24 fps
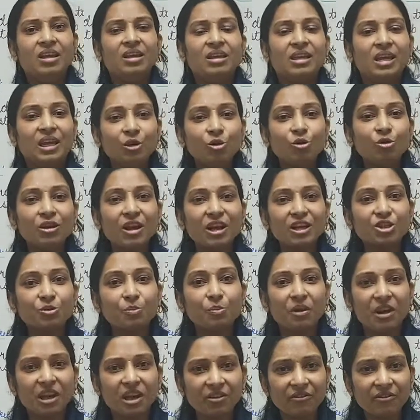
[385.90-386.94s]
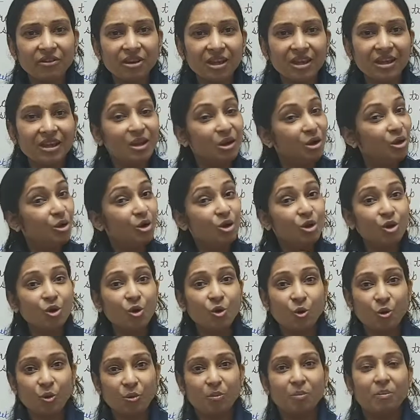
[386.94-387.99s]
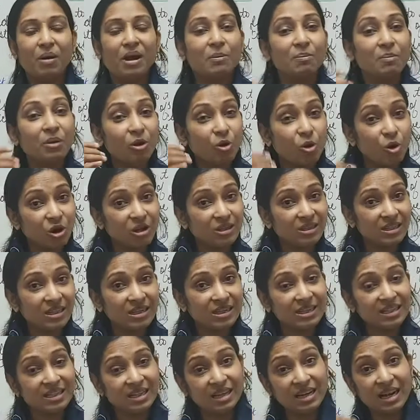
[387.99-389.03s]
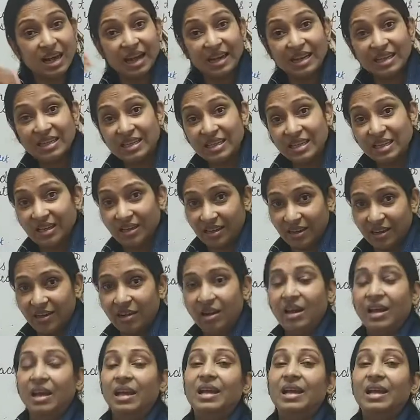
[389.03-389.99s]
Can you touch bravery? No, but because it is an idea,